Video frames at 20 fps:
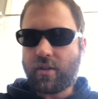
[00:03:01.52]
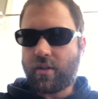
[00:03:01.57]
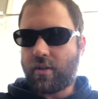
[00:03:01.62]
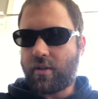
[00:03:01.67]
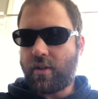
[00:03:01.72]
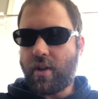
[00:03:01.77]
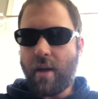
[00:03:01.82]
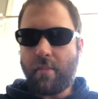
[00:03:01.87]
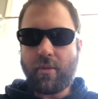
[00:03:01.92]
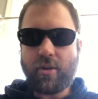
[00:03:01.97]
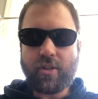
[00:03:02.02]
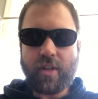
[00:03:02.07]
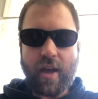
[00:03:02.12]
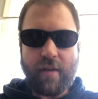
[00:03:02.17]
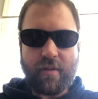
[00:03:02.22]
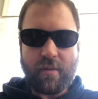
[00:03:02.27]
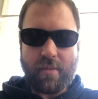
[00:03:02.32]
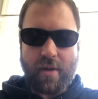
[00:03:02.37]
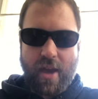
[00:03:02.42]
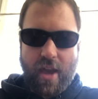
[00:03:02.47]
numbers
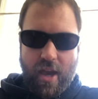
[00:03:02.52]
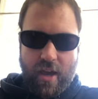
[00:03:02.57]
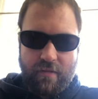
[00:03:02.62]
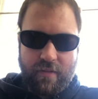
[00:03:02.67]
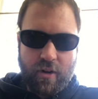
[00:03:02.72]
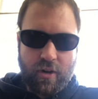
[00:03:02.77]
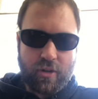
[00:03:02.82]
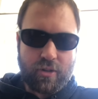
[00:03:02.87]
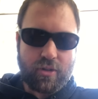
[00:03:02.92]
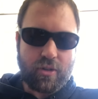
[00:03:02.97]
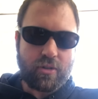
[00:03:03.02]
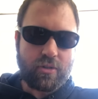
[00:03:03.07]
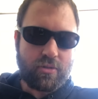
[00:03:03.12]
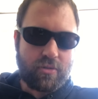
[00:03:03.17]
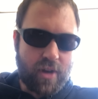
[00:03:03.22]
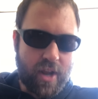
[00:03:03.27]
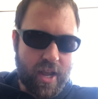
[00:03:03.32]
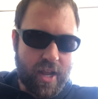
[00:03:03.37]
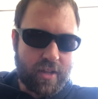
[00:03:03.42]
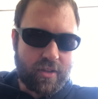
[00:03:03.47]
having behaviors or
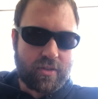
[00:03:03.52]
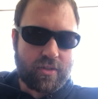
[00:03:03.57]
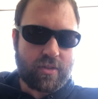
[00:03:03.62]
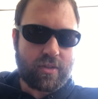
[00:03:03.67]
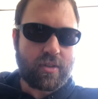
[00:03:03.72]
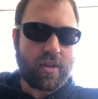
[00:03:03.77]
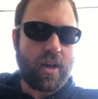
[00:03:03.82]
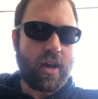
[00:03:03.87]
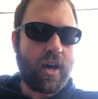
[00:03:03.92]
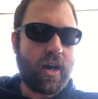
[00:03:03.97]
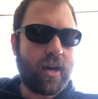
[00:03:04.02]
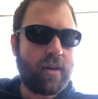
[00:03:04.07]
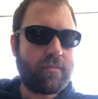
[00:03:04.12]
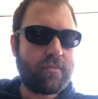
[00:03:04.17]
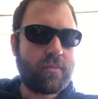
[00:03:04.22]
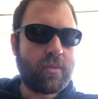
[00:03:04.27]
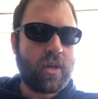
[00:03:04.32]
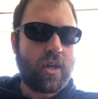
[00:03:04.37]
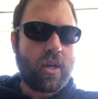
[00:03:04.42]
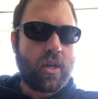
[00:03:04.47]
traits.
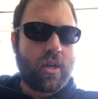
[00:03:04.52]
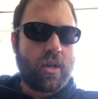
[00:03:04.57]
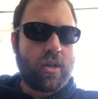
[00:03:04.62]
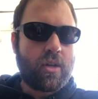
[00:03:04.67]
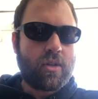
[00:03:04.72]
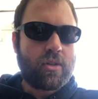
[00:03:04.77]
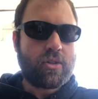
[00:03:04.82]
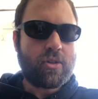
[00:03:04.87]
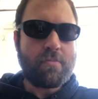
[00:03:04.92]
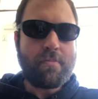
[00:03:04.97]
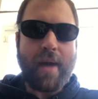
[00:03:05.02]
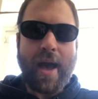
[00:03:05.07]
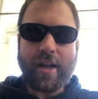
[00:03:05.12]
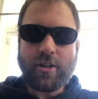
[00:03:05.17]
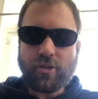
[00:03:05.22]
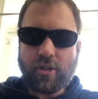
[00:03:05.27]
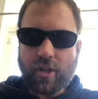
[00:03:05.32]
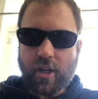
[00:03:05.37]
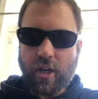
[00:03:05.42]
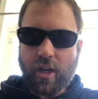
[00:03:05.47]

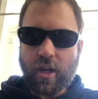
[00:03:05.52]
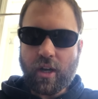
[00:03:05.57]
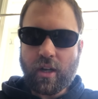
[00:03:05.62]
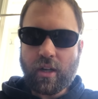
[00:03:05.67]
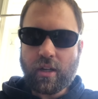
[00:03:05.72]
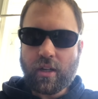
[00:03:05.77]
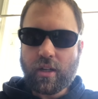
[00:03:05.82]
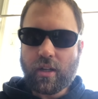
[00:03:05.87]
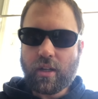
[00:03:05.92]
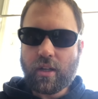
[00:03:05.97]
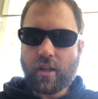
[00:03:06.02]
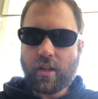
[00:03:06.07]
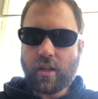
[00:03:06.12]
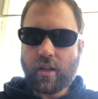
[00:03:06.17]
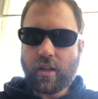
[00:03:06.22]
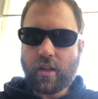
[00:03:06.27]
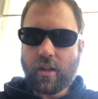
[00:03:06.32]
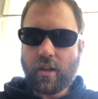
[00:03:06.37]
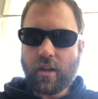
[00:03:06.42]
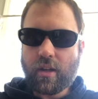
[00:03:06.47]
Gematria,
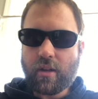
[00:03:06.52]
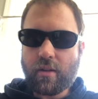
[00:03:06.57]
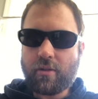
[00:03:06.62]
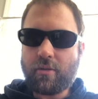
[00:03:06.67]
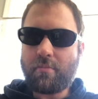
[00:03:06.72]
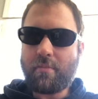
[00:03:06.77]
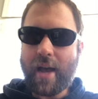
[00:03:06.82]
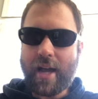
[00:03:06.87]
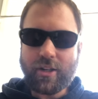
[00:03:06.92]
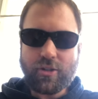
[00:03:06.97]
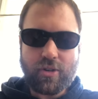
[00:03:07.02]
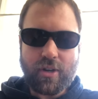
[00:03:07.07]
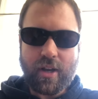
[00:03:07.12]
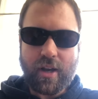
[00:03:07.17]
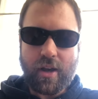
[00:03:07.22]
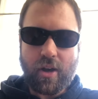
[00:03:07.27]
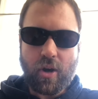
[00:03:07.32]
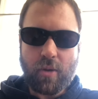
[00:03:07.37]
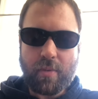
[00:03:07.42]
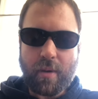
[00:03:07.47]

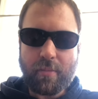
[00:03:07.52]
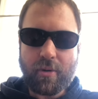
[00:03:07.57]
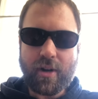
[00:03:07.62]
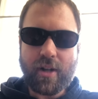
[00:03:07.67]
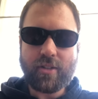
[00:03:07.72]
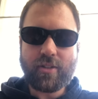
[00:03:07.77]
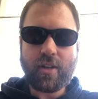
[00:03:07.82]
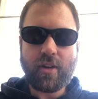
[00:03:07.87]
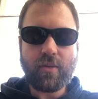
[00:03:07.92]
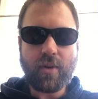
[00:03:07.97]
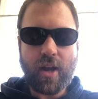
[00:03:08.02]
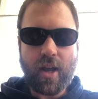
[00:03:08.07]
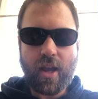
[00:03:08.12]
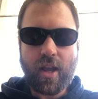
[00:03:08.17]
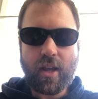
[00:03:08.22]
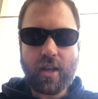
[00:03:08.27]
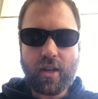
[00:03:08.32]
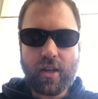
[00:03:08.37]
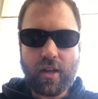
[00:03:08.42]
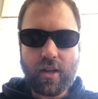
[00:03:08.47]
I hope I pronounced that right,
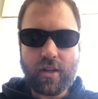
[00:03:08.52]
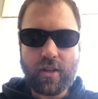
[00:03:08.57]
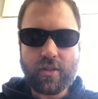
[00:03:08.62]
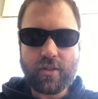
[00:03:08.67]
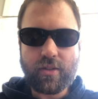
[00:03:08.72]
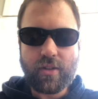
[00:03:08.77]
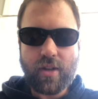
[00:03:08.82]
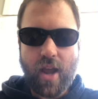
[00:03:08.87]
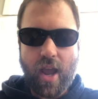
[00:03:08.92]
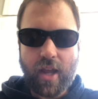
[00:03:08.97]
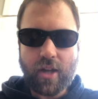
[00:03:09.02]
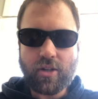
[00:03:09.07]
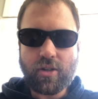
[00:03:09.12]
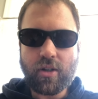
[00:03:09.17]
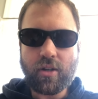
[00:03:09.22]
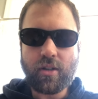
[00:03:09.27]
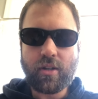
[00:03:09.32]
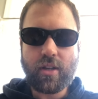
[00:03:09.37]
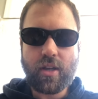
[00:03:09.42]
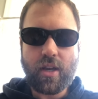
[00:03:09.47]
is the
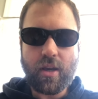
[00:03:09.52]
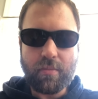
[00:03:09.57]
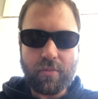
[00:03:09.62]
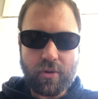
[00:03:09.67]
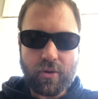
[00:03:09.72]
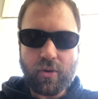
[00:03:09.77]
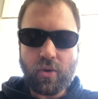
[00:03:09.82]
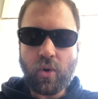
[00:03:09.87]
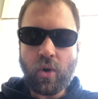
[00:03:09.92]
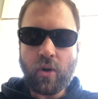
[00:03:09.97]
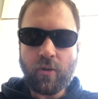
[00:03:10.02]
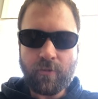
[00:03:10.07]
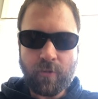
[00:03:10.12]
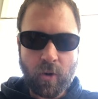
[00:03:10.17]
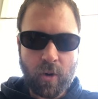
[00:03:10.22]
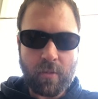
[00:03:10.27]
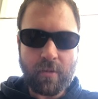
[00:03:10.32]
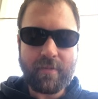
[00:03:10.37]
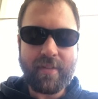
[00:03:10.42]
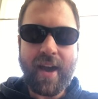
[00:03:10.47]
ancient Hebrew
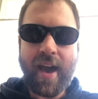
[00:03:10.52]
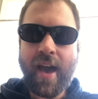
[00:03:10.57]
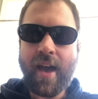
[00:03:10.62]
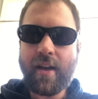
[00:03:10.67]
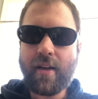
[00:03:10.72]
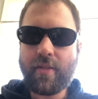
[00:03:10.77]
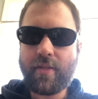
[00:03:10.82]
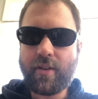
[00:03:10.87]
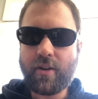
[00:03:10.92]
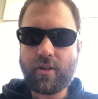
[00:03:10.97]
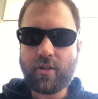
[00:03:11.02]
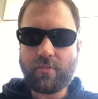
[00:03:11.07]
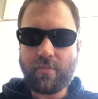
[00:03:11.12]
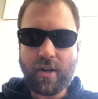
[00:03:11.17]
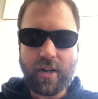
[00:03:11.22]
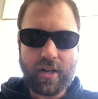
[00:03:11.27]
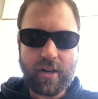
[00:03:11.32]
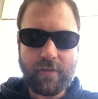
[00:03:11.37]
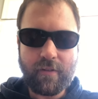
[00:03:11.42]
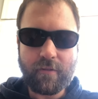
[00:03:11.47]
form of that. There's
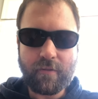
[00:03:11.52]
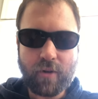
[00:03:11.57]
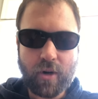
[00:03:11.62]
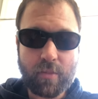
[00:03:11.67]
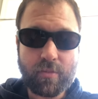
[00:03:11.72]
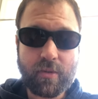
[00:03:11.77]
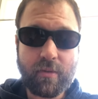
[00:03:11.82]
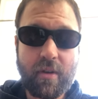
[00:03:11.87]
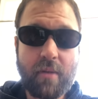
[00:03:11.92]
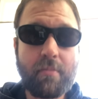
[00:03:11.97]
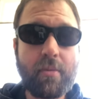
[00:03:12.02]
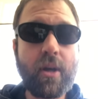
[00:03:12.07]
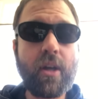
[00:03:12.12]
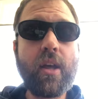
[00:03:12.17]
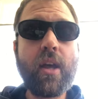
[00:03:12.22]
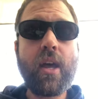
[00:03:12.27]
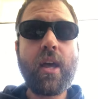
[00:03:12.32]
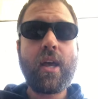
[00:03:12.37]
many different forms of it, but